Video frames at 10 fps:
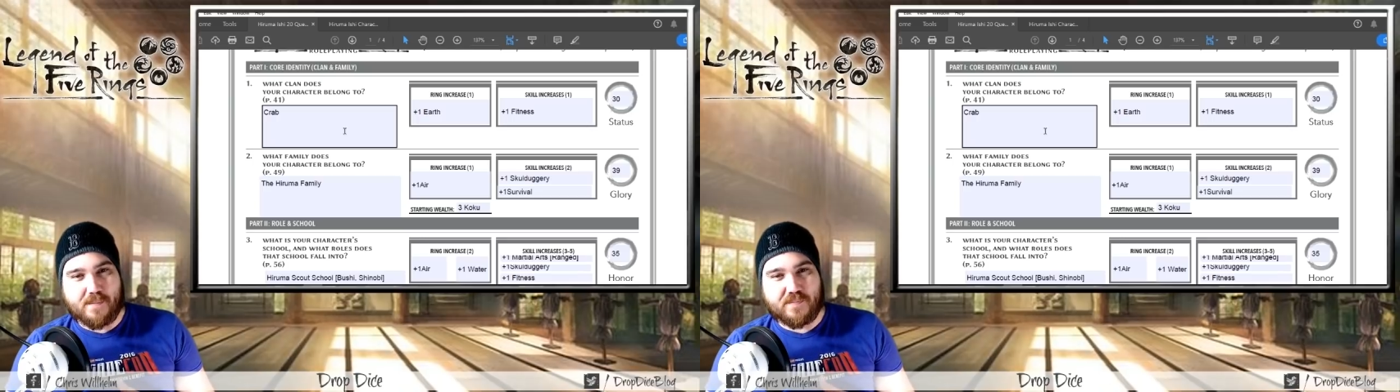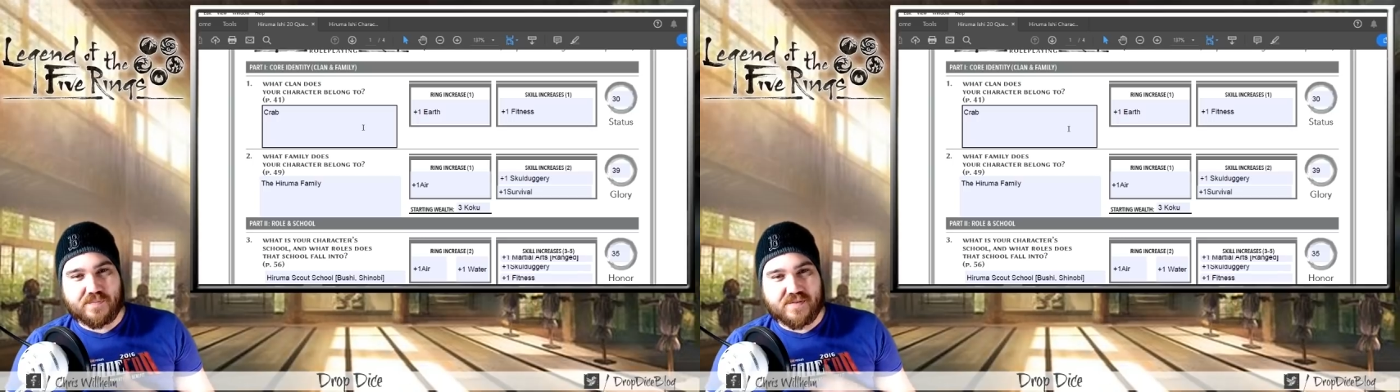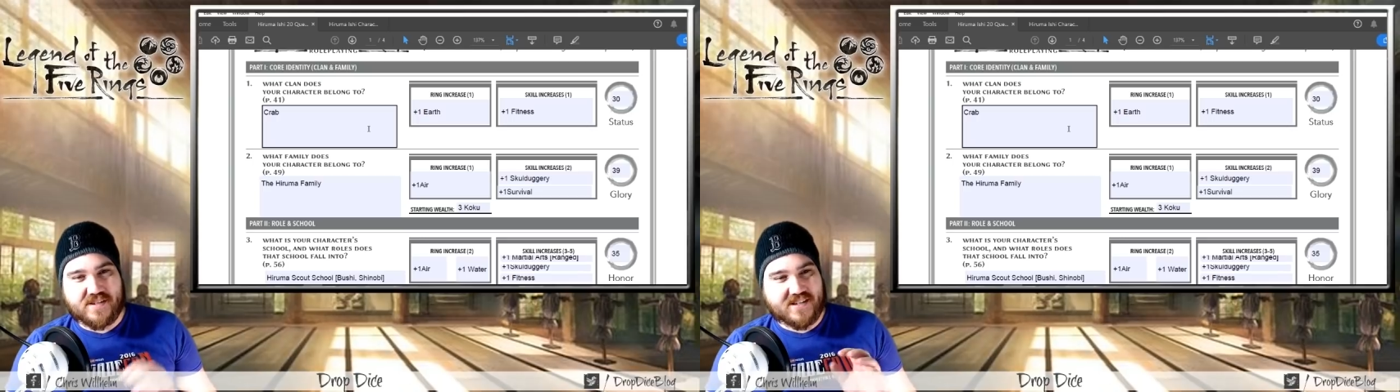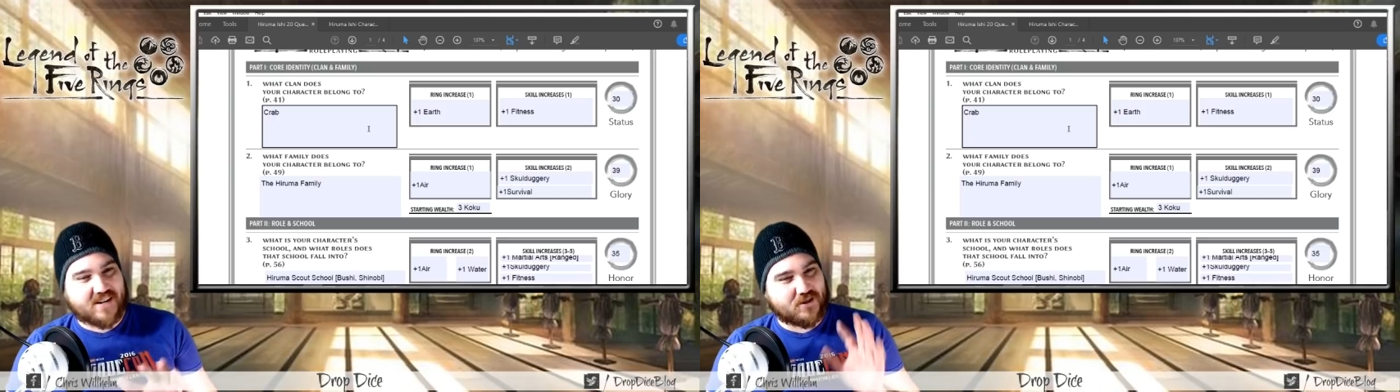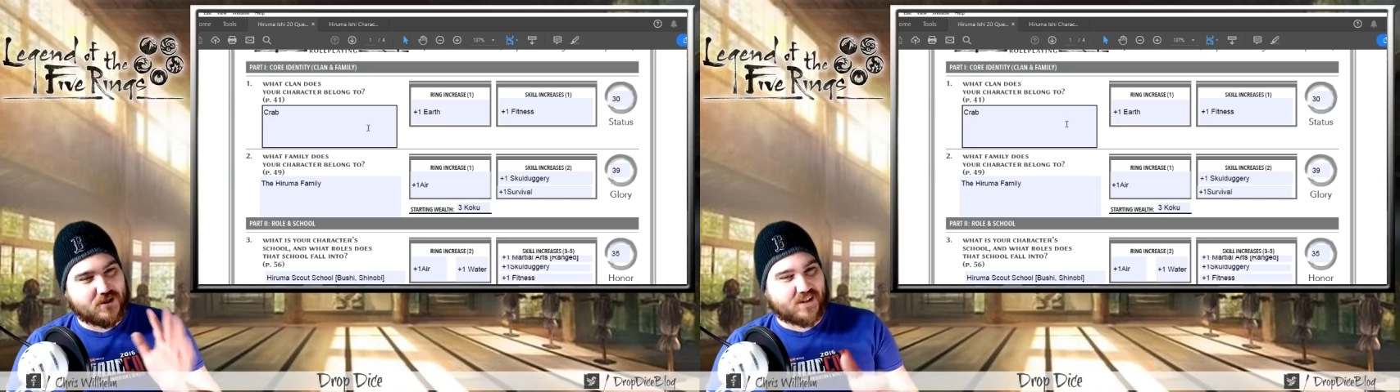This
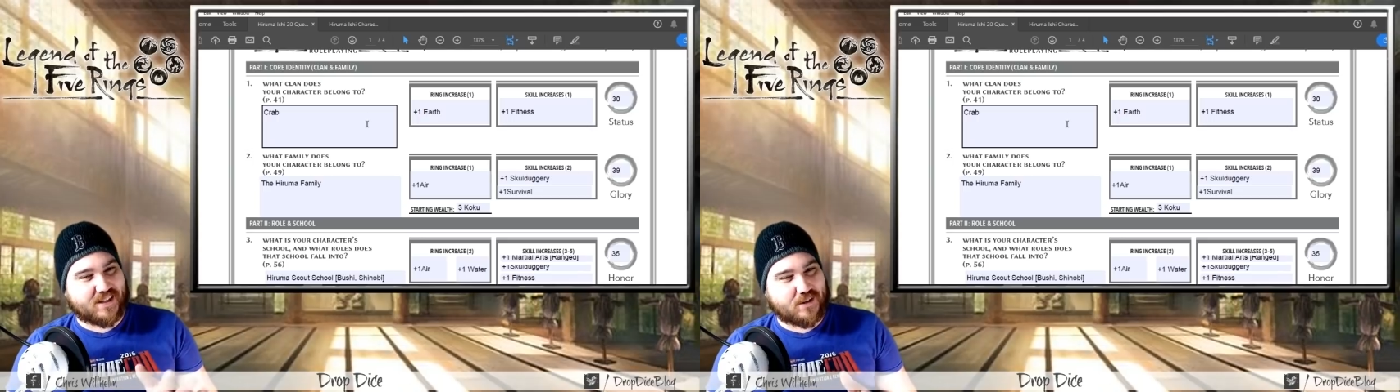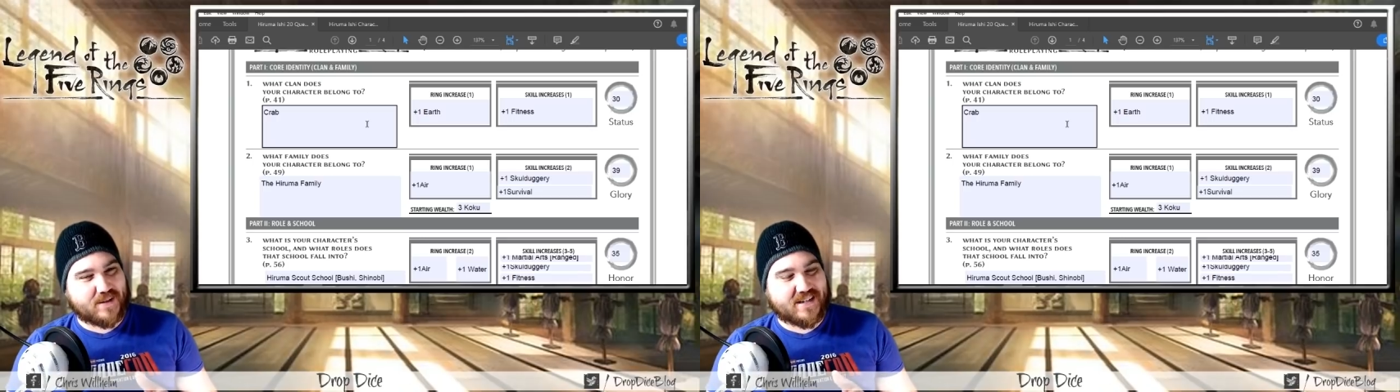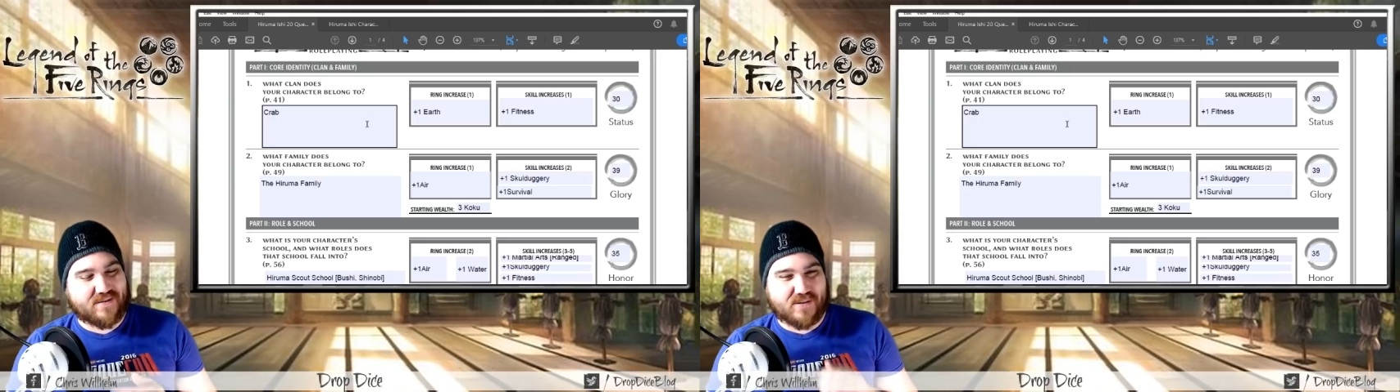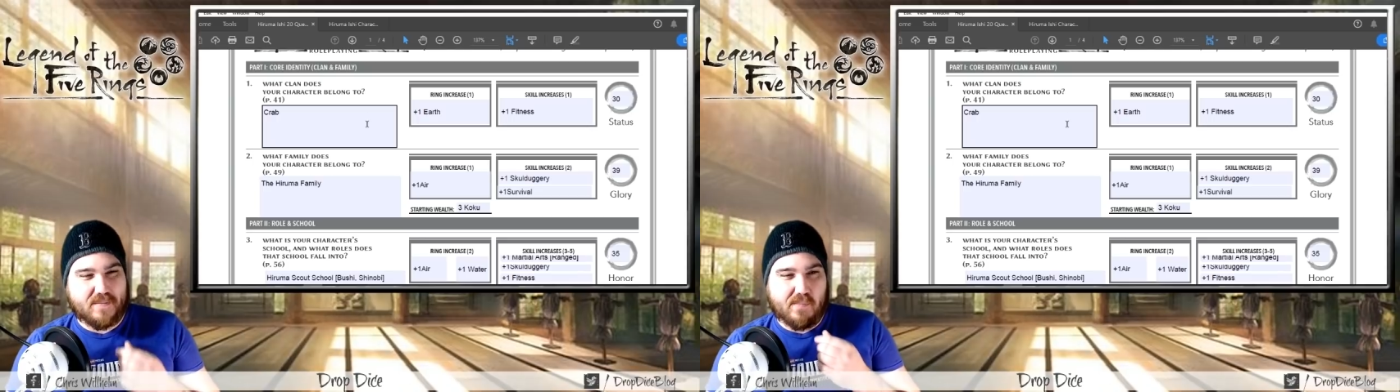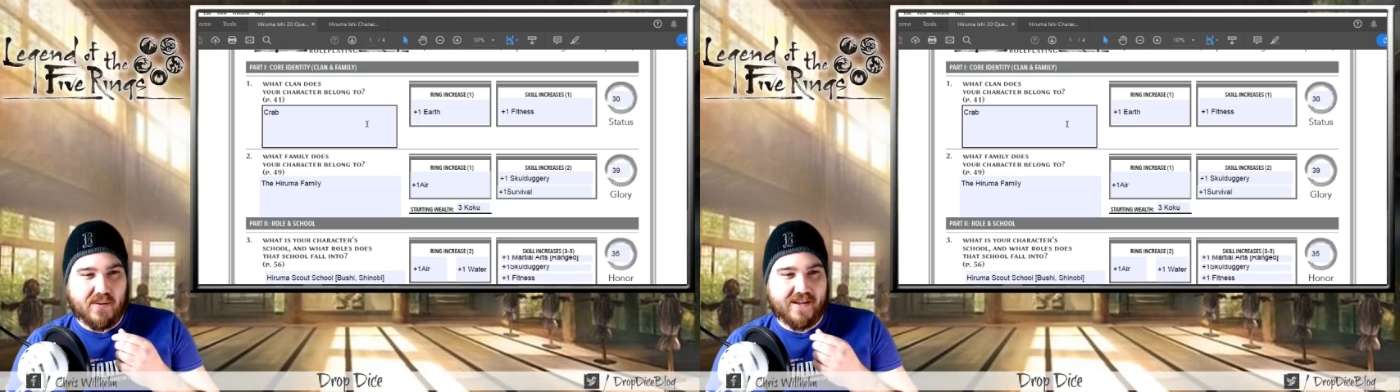character's a little bit
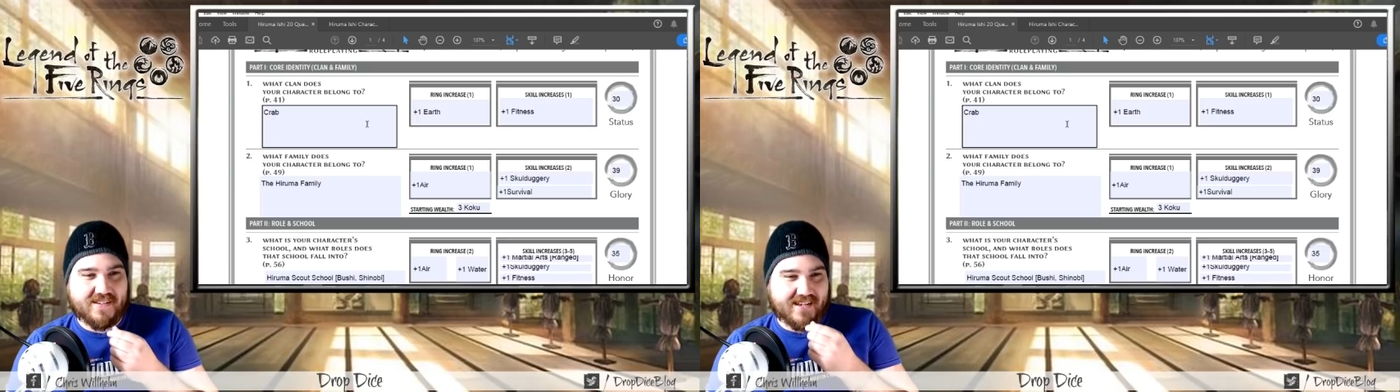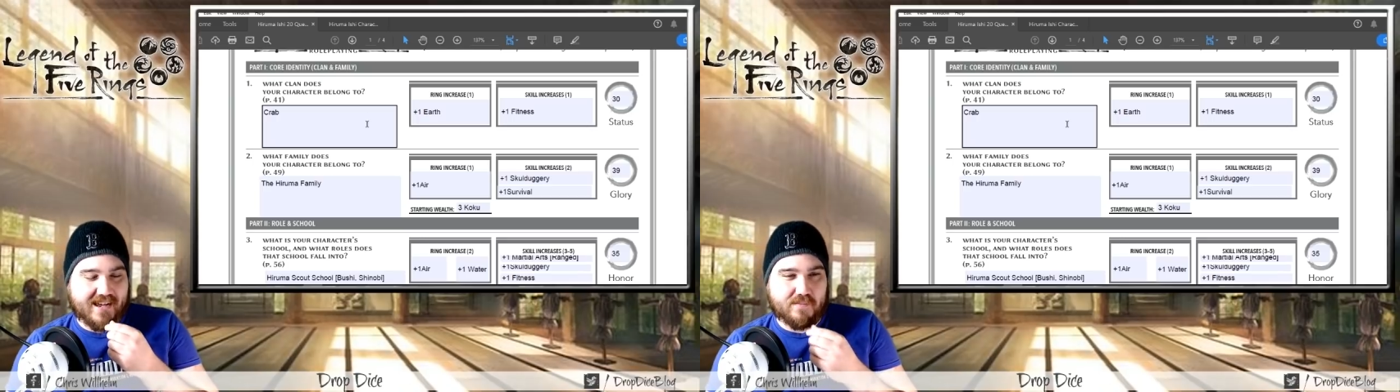different, but